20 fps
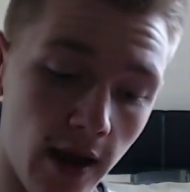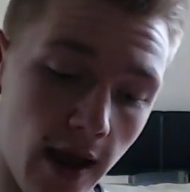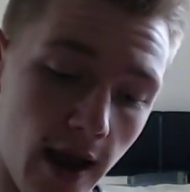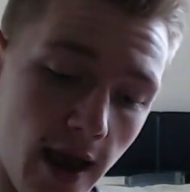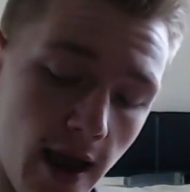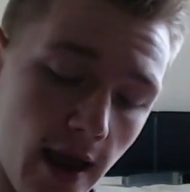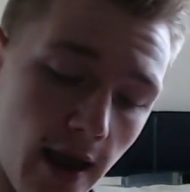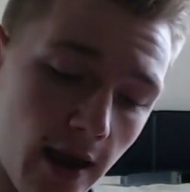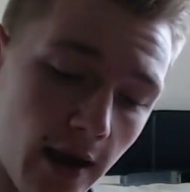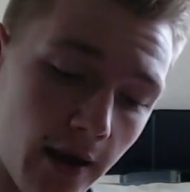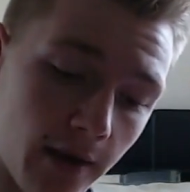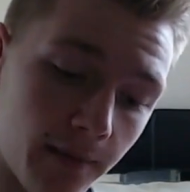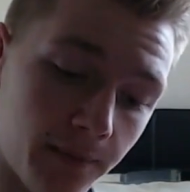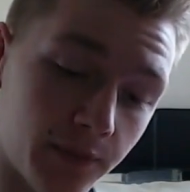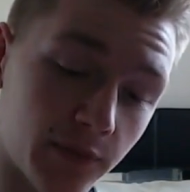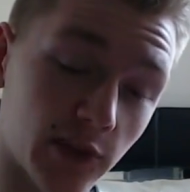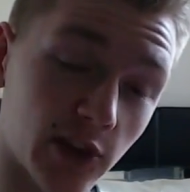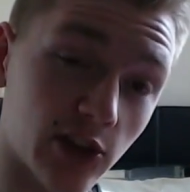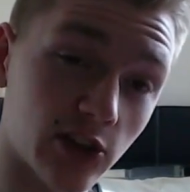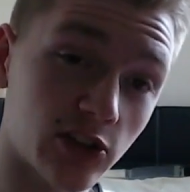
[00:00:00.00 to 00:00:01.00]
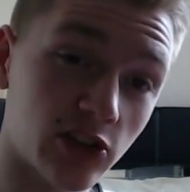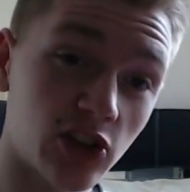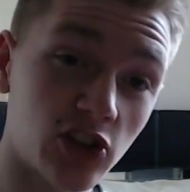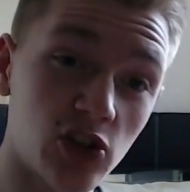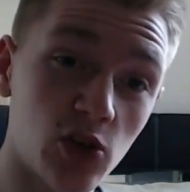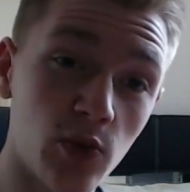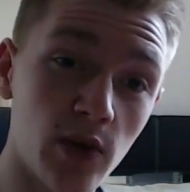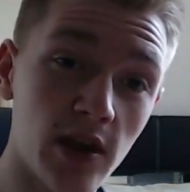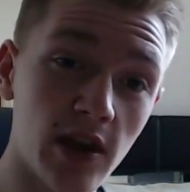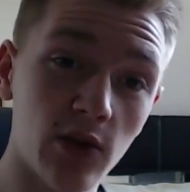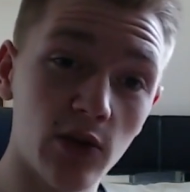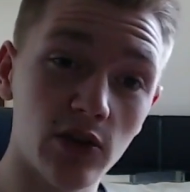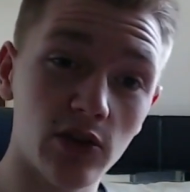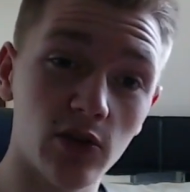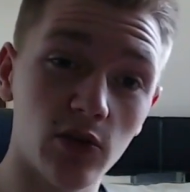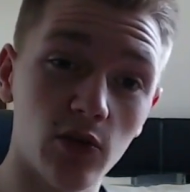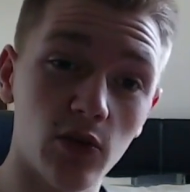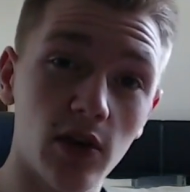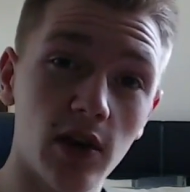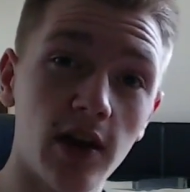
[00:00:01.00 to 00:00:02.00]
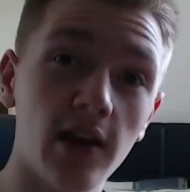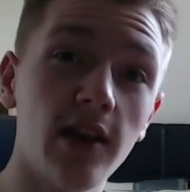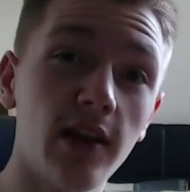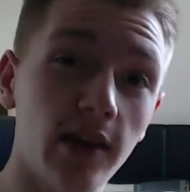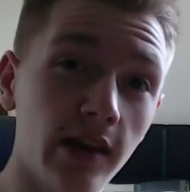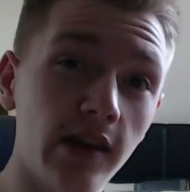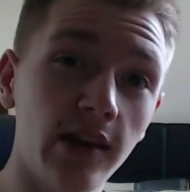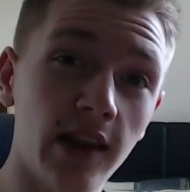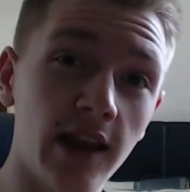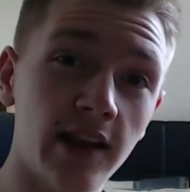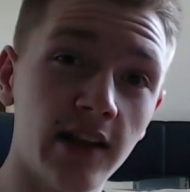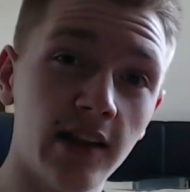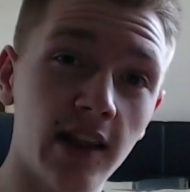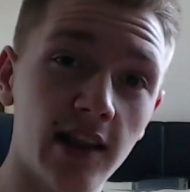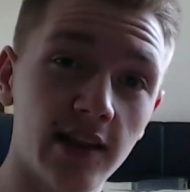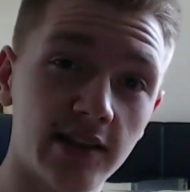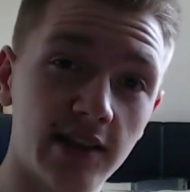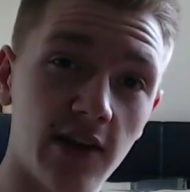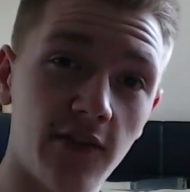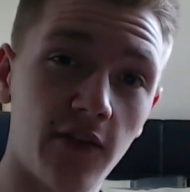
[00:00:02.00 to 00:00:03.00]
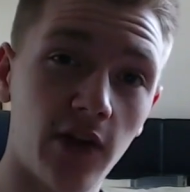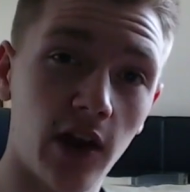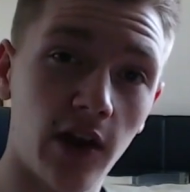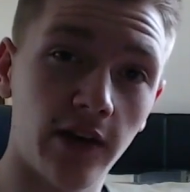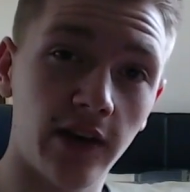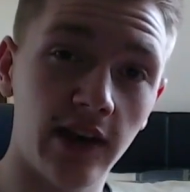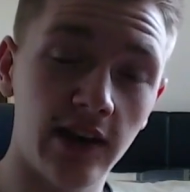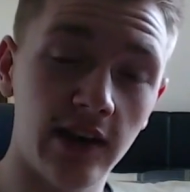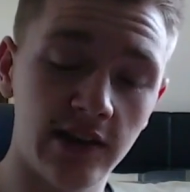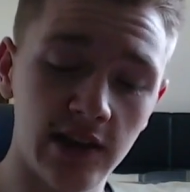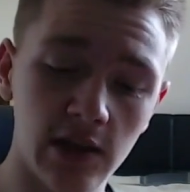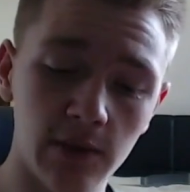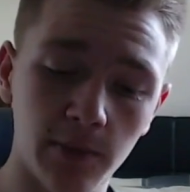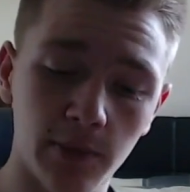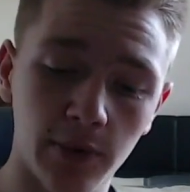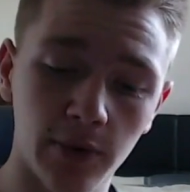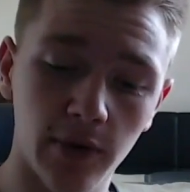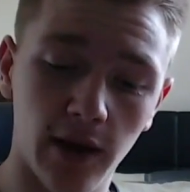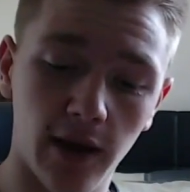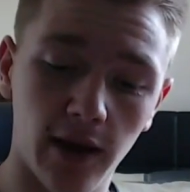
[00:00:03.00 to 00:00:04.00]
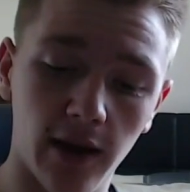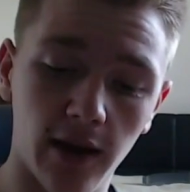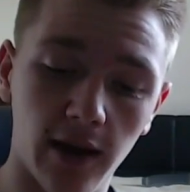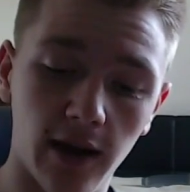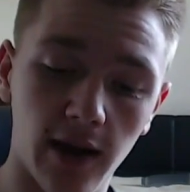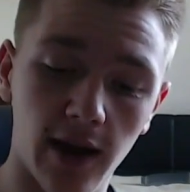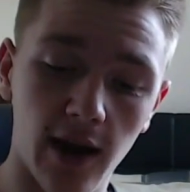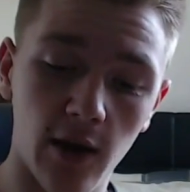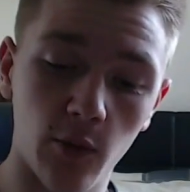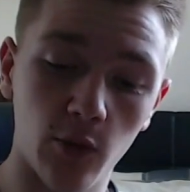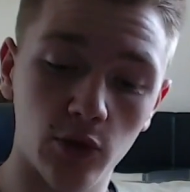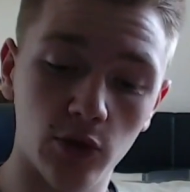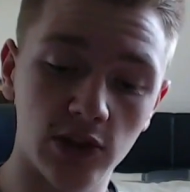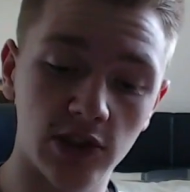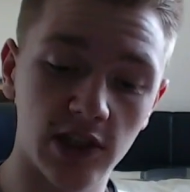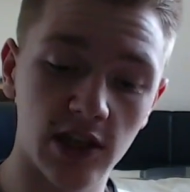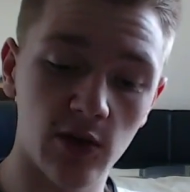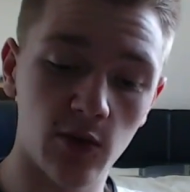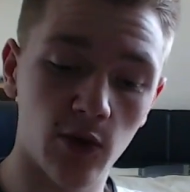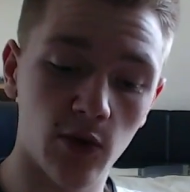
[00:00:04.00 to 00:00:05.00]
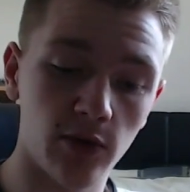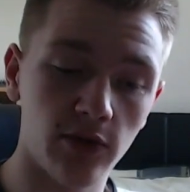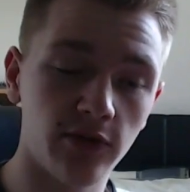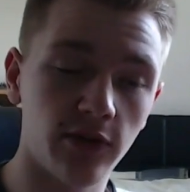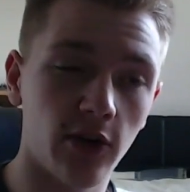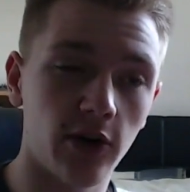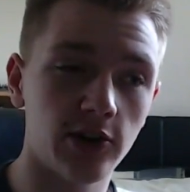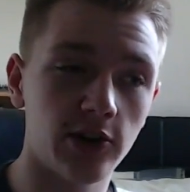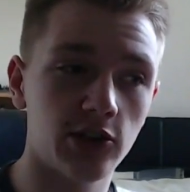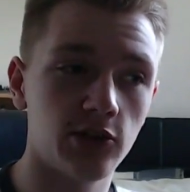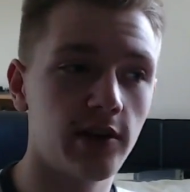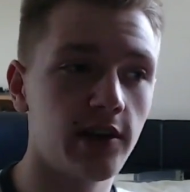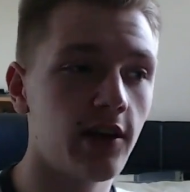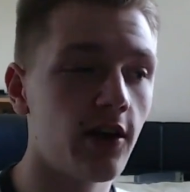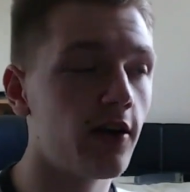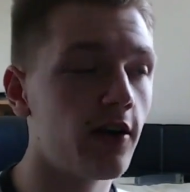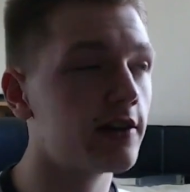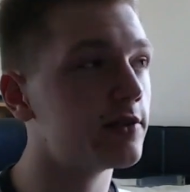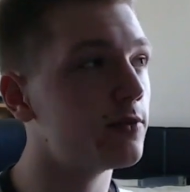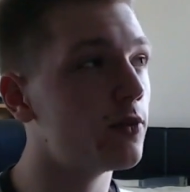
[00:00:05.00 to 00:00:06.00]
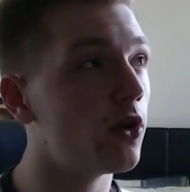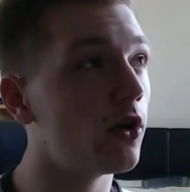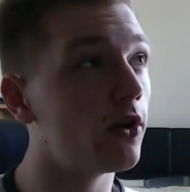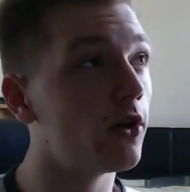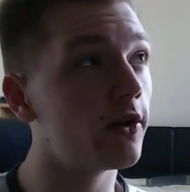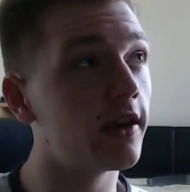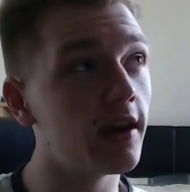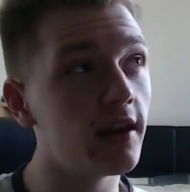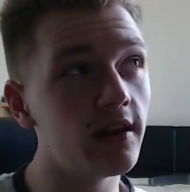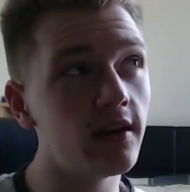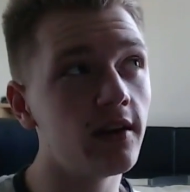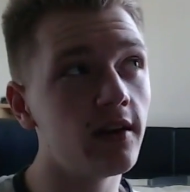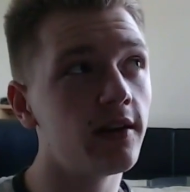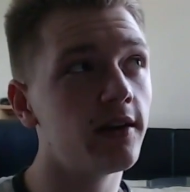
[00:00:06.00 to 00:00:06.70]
So shall we, let's have a lucky dip, and we'll see what we find. You ready, guys? I'm not looking.